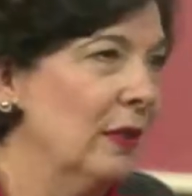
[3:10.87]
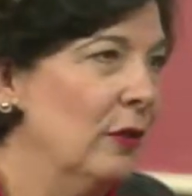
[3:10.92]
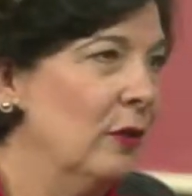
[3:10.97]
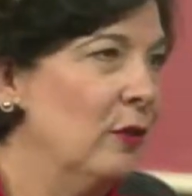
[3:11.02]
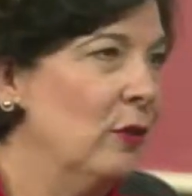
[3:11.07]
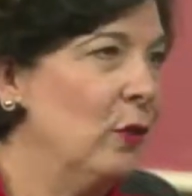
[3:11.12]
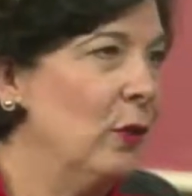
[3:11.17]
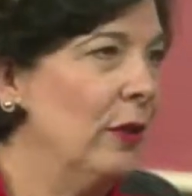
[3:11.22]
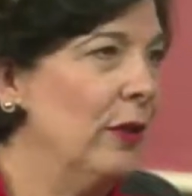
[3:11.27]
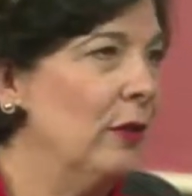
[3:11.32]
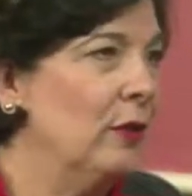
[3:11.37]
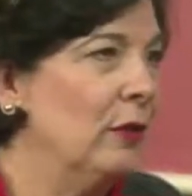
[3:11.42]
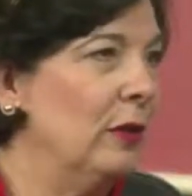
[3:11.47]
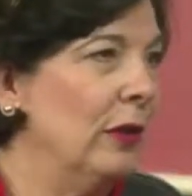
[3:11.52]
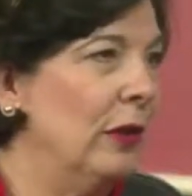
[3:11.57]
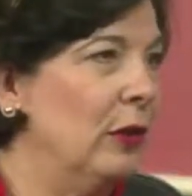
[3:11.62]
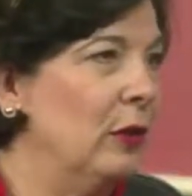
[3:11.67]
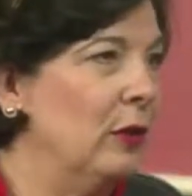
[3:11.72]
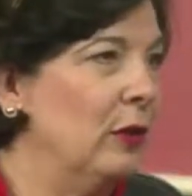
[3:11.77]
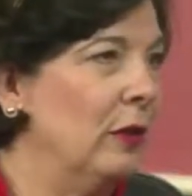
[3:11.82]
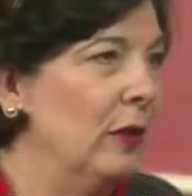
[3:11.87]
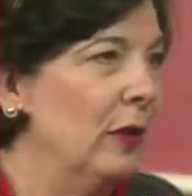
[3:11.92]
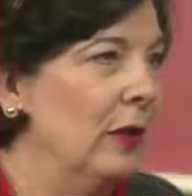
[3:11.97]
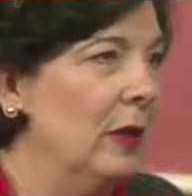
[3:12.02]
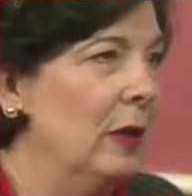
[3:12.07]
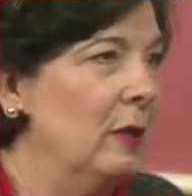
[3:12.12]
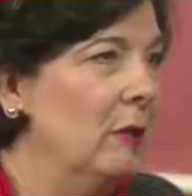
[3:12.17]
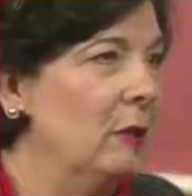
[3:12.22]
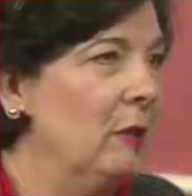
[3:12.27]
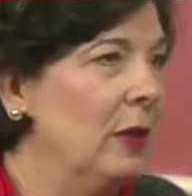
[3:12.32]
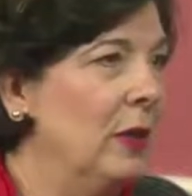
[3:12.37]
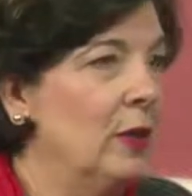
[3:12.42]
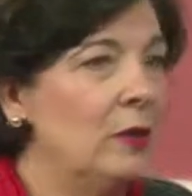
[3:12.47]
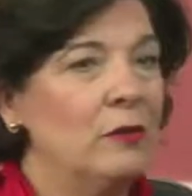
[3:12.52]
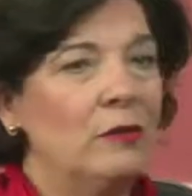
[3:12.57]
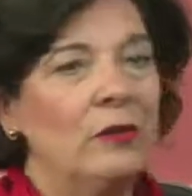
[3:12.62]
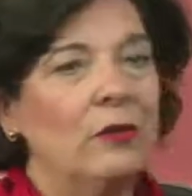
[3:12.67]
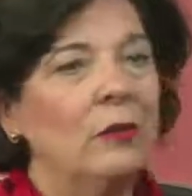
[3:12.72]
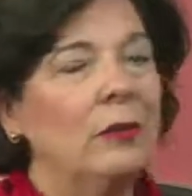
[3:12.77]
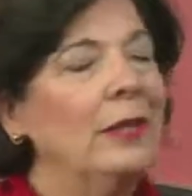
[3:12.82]
for their leader because
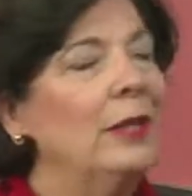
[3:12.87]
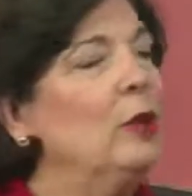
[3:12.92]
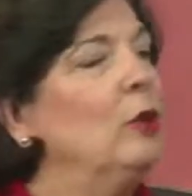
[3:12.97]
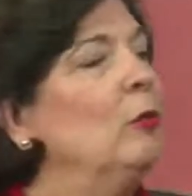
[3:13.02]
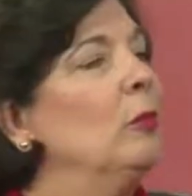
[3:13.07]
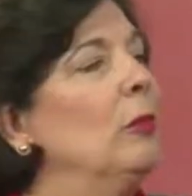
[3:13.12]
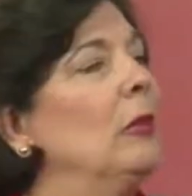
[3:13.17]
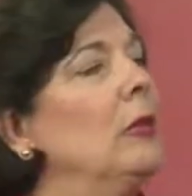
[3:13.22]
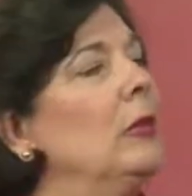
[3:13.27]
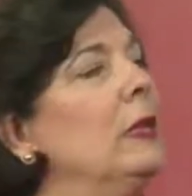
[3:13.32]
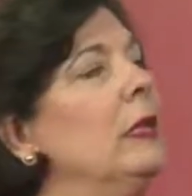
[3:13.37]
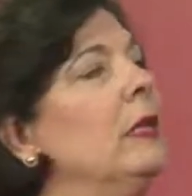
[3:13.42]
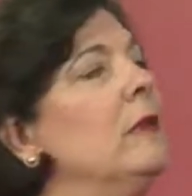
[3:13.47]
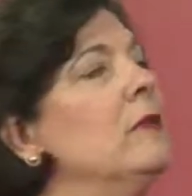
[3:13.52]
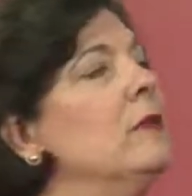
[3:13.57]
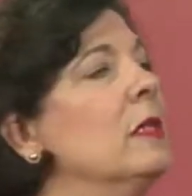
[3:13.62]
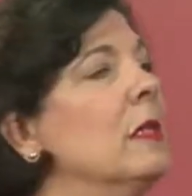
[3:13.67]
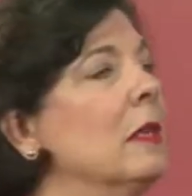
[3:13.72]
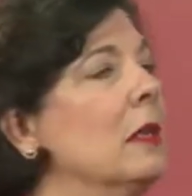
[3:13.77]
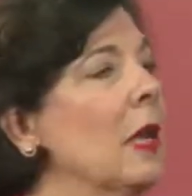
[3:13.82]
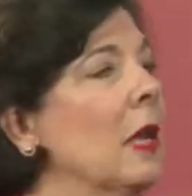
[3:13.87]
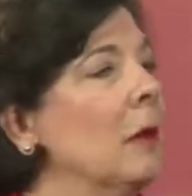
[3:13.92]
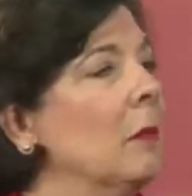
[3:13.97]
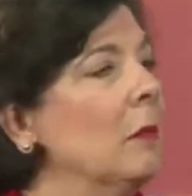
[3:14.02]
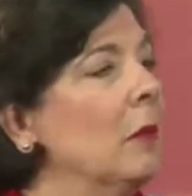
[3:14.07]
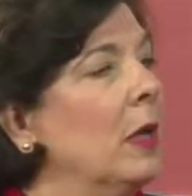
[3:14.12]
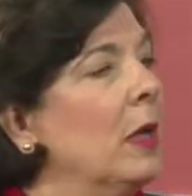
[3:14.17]
their leader believes in them.